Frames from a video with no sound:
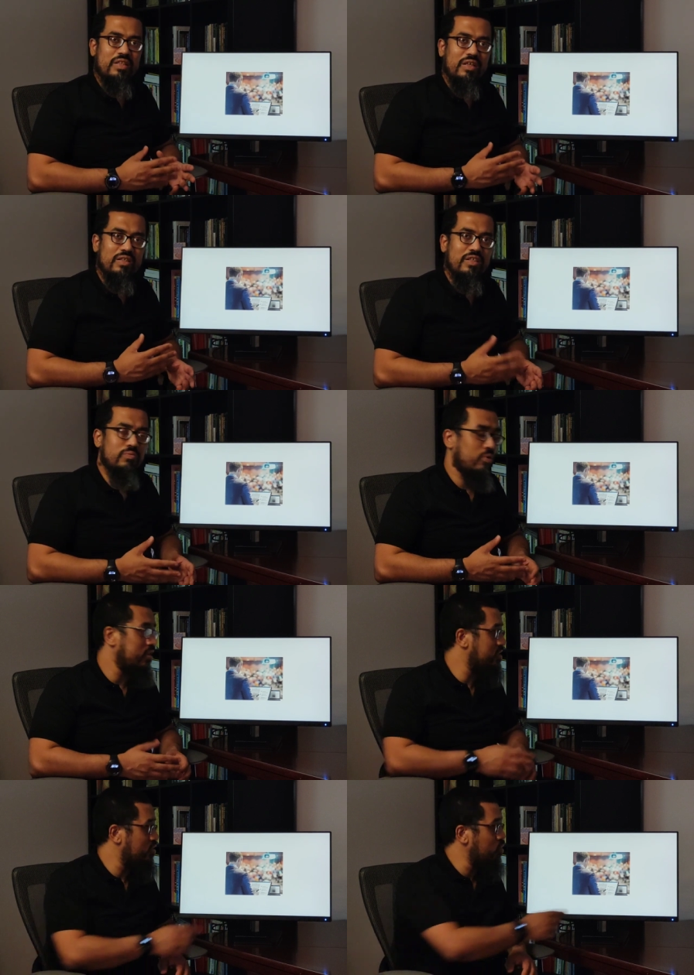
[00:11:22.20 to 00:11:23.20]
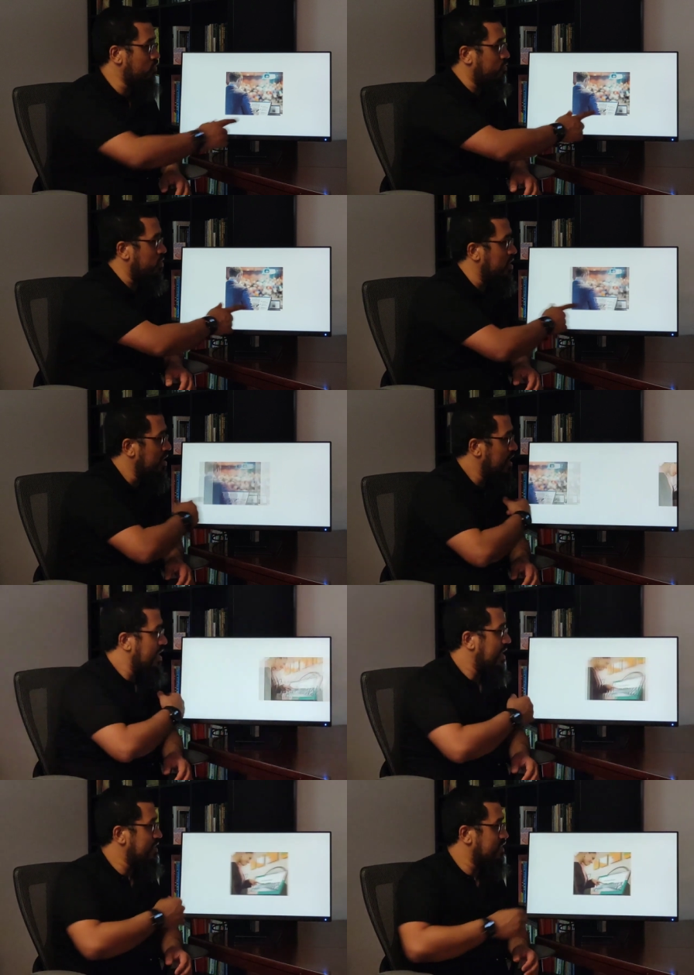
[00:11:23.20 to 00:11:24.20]
think this monitor useful,
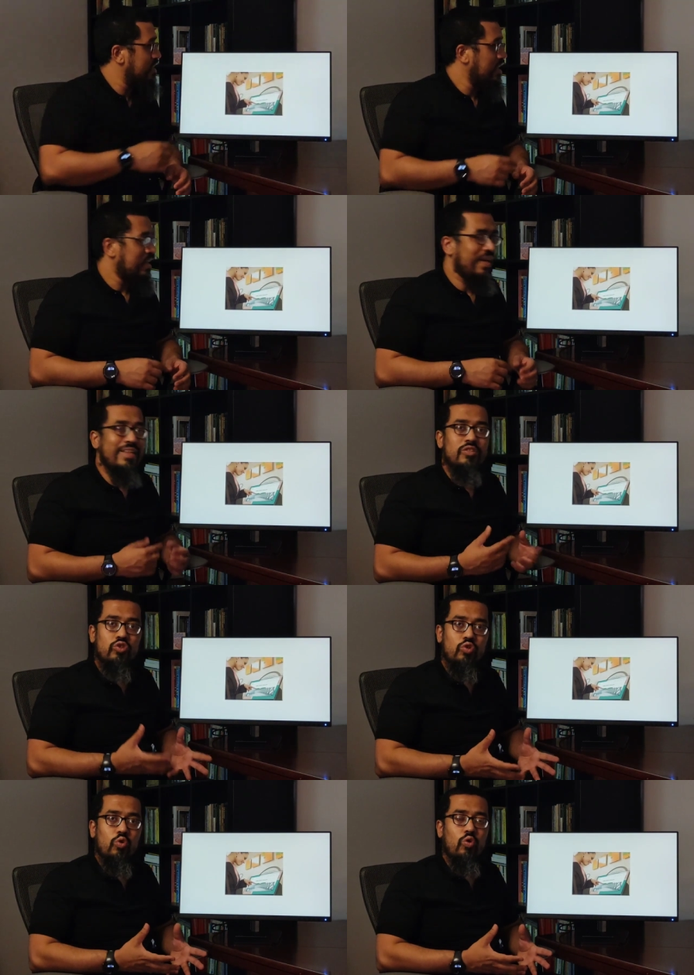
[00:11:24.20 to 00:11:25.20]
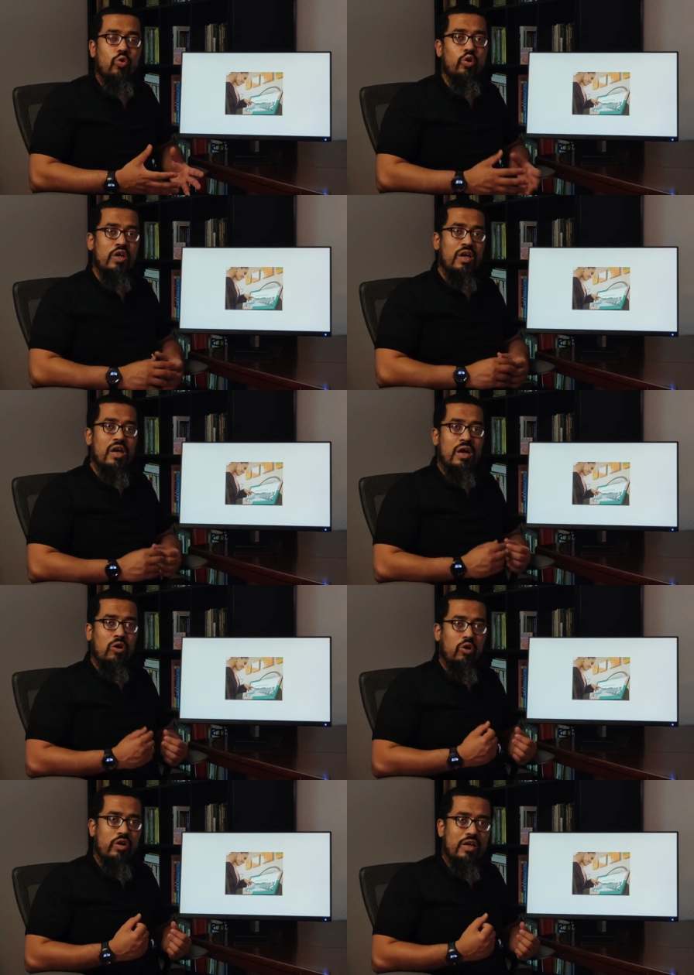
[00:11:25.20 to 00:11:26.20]
is in-store
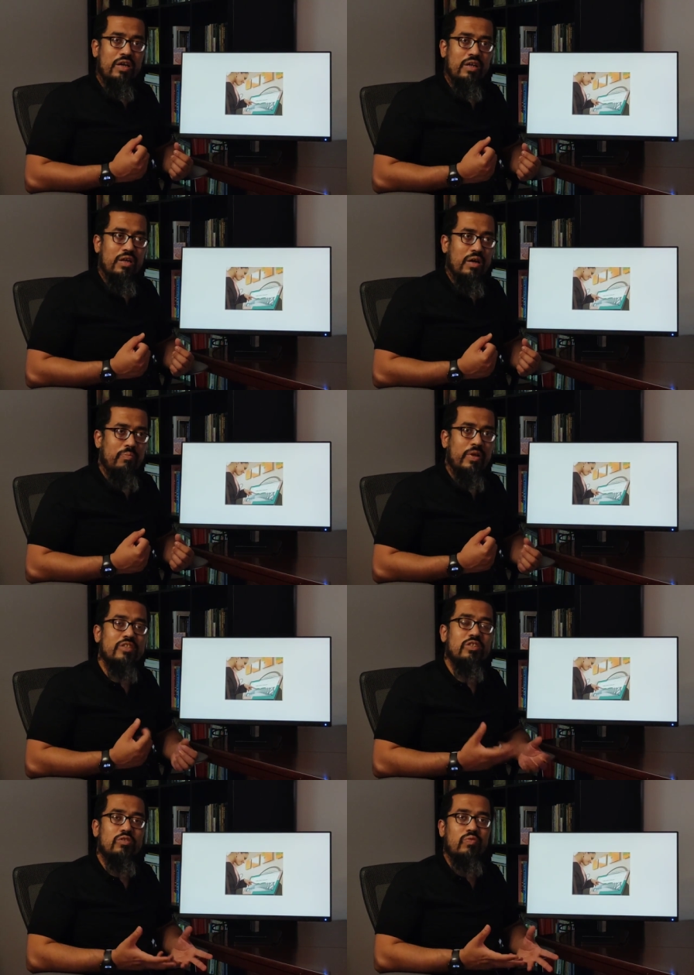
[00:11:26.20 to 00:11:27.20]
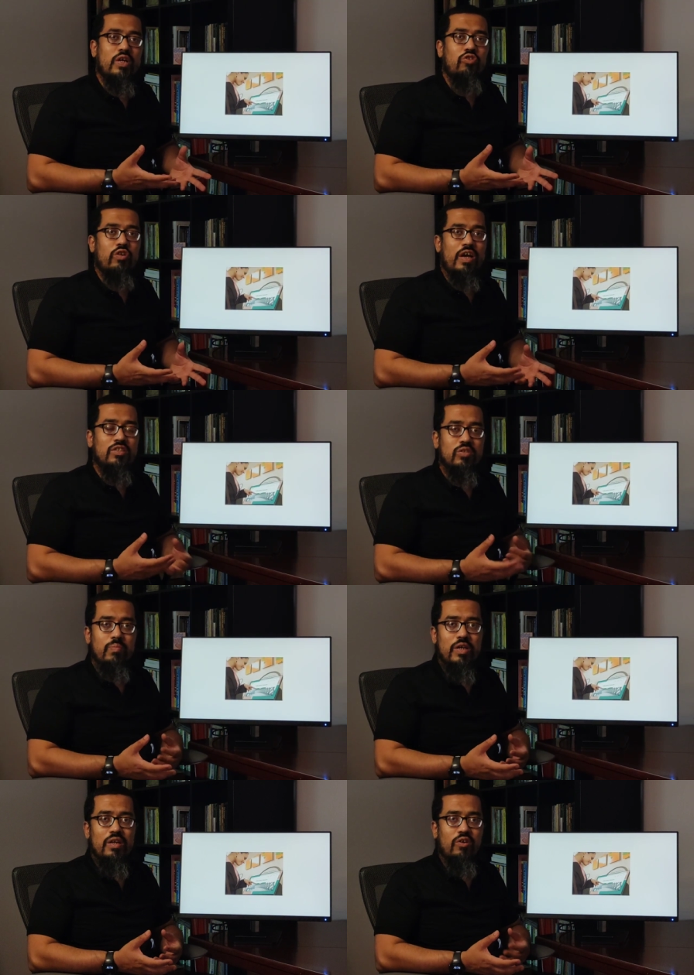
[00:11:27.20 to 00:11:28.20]
or in places where you're
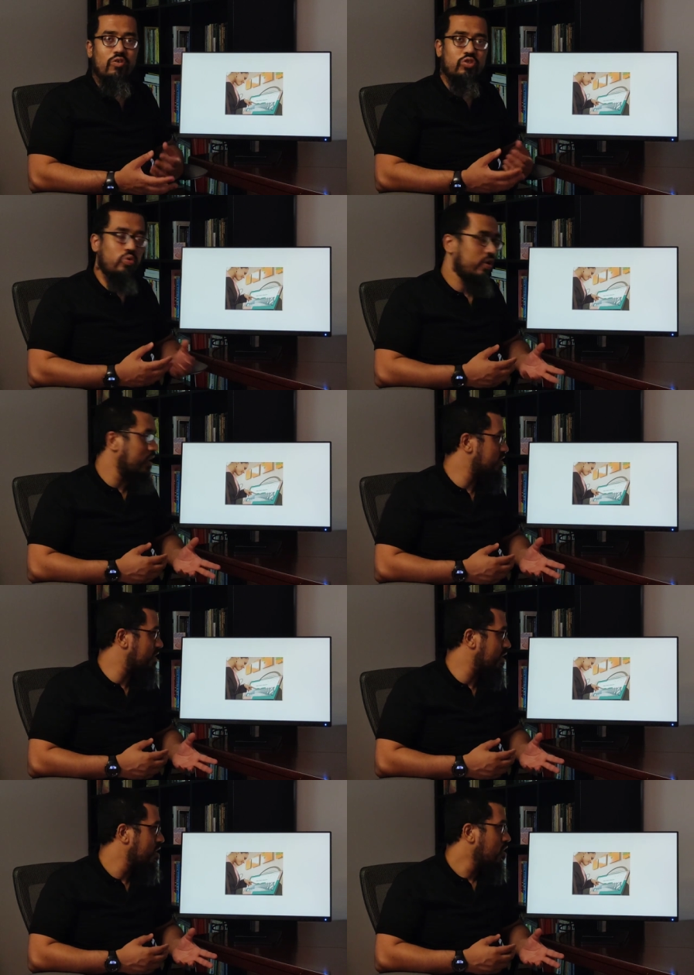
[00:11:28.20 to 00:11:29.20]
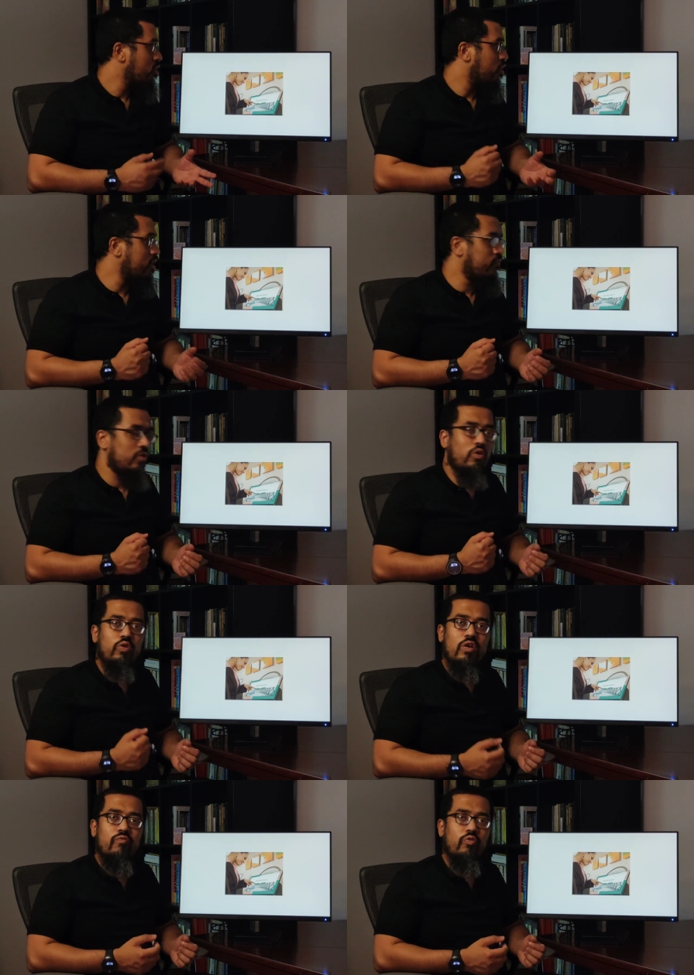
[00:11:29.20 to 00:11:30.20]
exhibiting or showcasing, or if you're
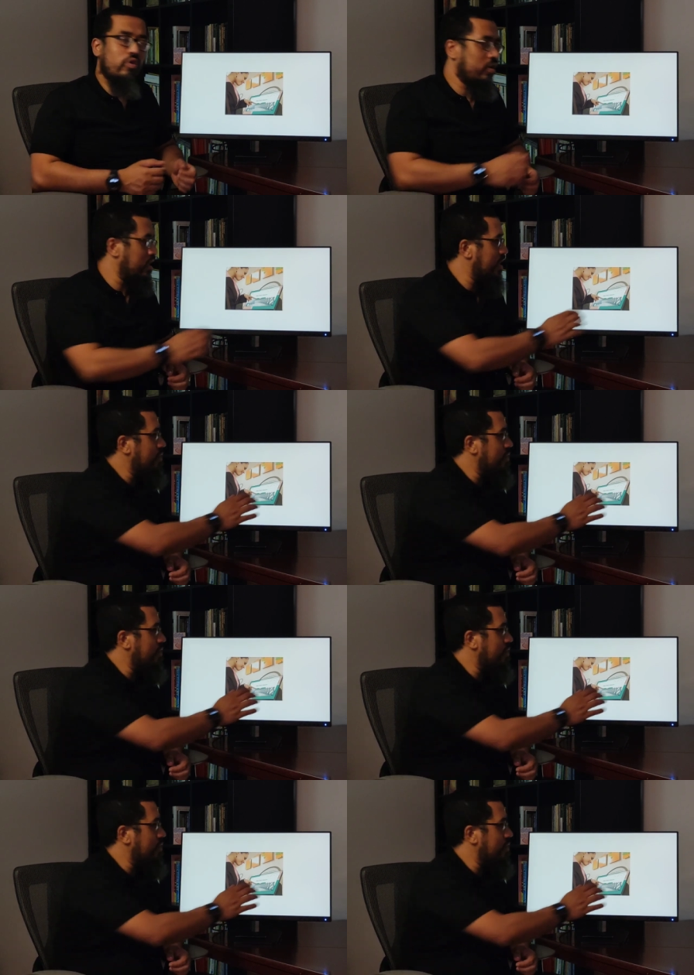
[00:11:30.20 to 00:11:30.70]
looking for